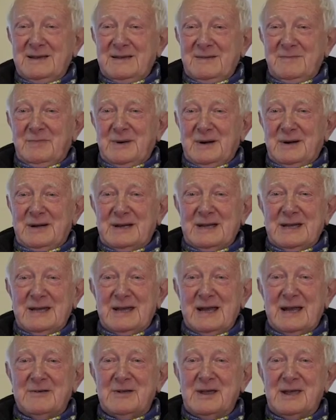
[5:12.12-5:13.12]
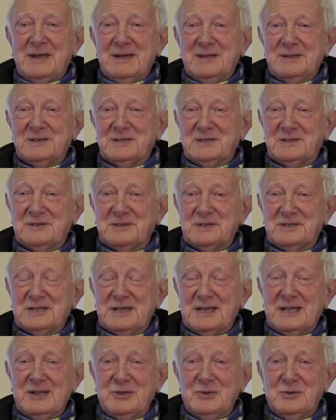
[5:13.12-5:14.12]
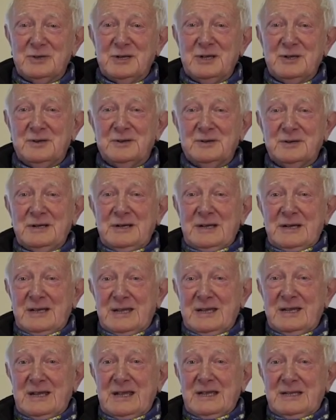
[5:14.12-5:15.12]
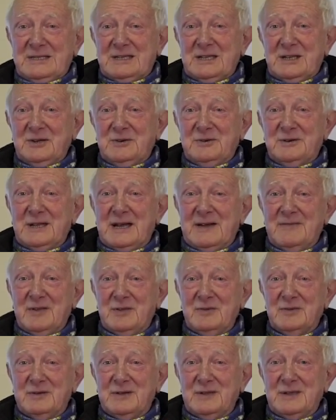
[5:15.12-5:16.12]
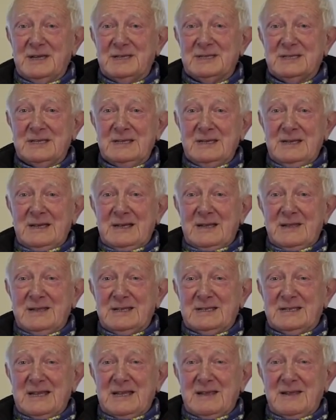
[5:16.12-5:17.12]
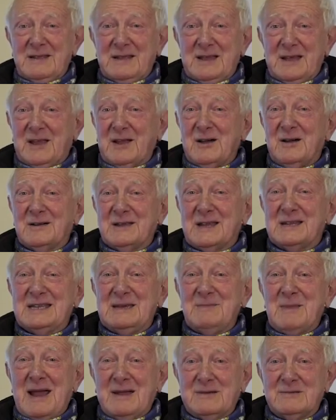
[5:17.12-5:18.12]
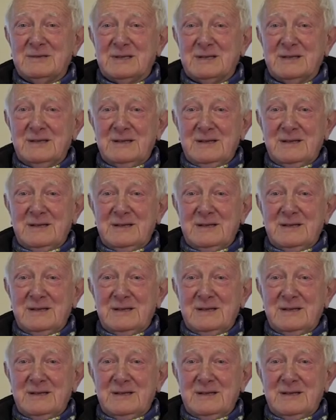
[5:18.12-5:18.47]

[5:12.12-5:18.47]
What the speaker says: by Harry and sort of saying, look, you know, you need to go and have a look at this. They think they can't get him out.